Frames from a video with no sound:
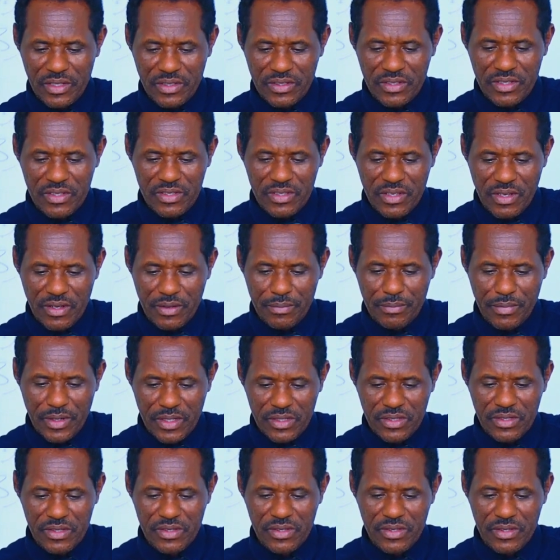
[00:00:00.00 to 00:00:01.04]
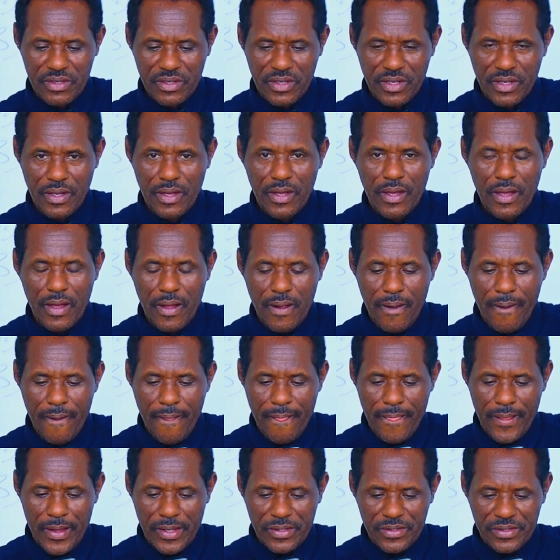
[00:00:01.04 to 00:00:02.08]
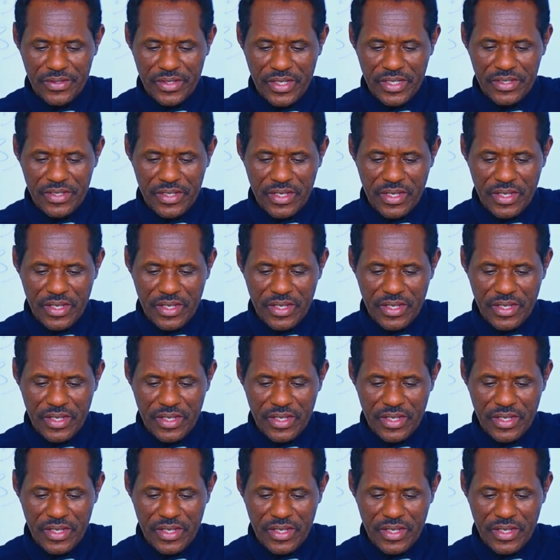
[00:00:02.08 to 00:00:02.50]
It is the best stage.